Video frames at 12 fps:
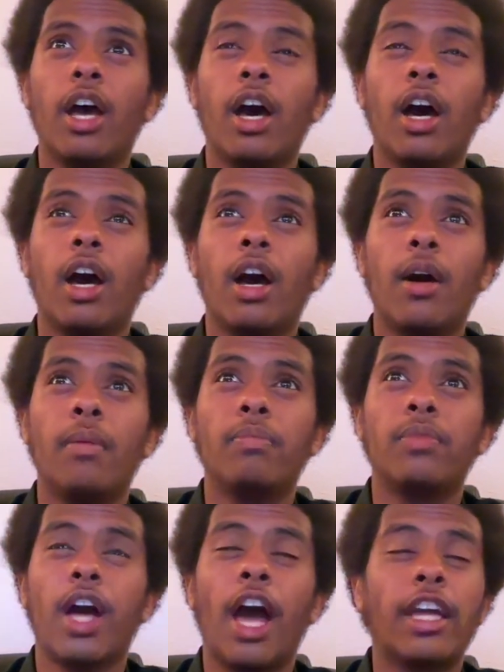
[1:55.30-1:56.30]
um,
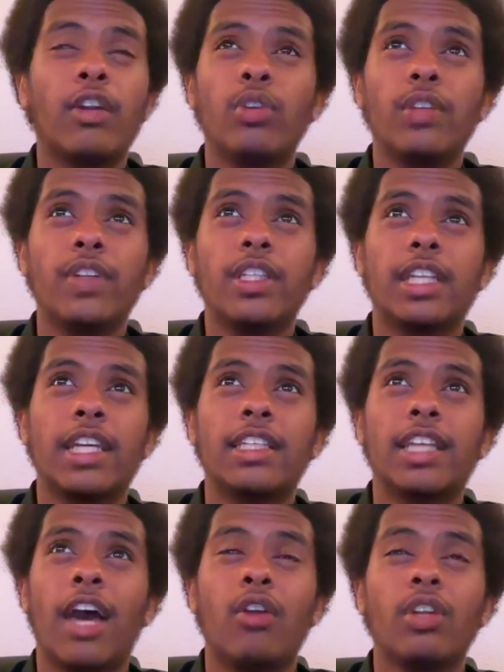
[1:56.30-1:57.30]
I don't even
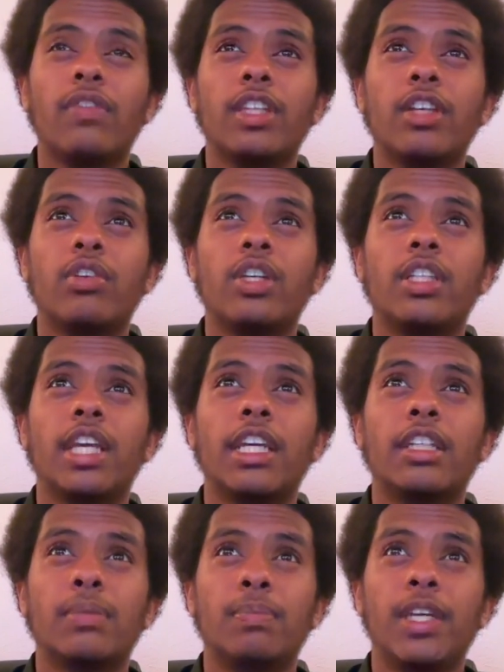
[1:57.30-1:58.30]
I don't even think you could say
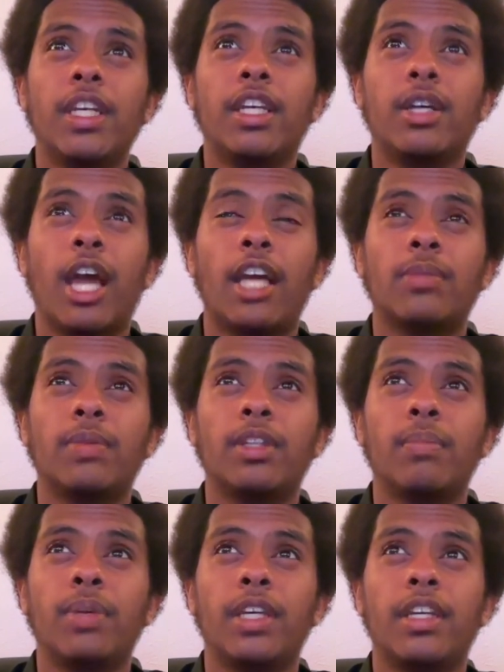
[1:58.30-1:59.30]
his peak has been the
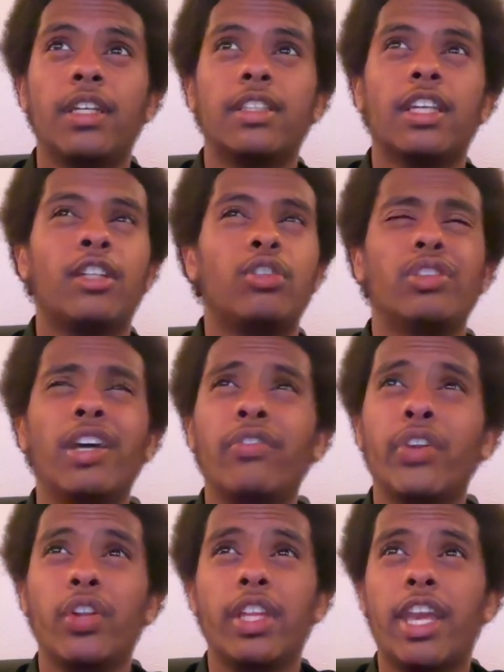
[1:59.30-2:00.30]
peakest, and you
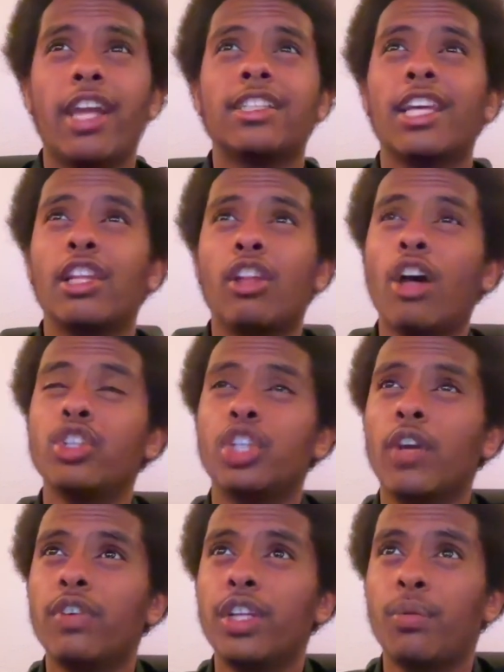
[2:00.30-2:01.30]
definitely can't say
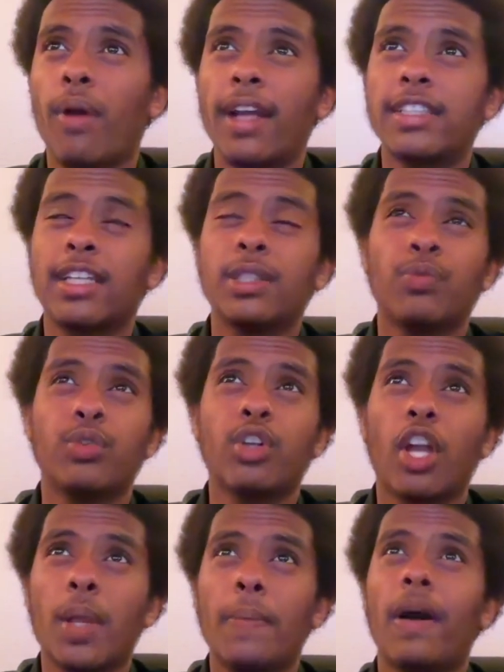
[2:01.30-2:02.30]
longevity wise because if we're
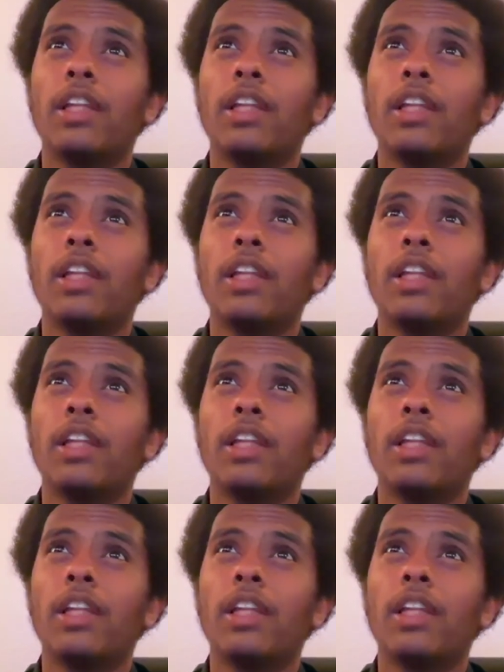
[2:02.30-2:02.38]
talking about